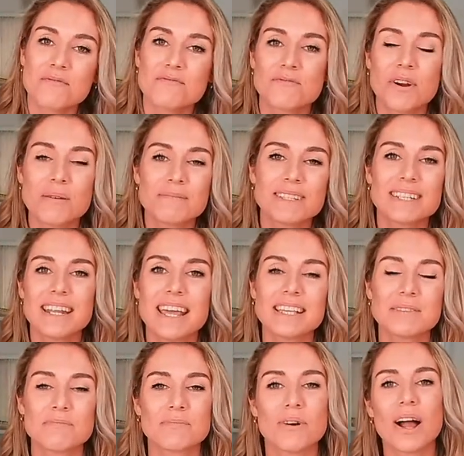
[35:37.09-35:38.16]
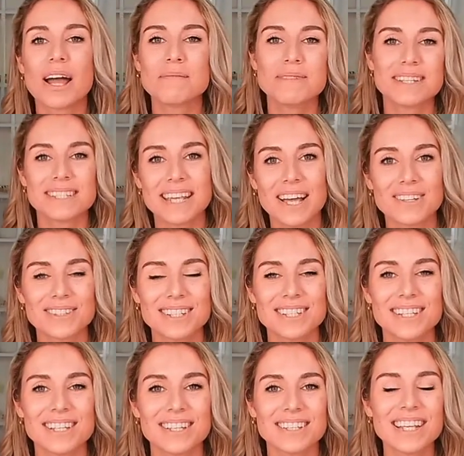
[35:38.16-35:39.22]
from today's prime discounts and
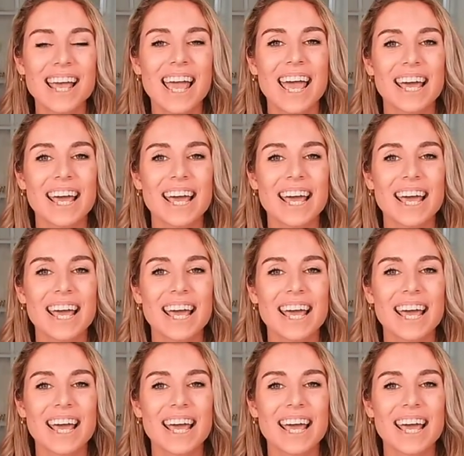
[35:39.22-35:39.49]
deals.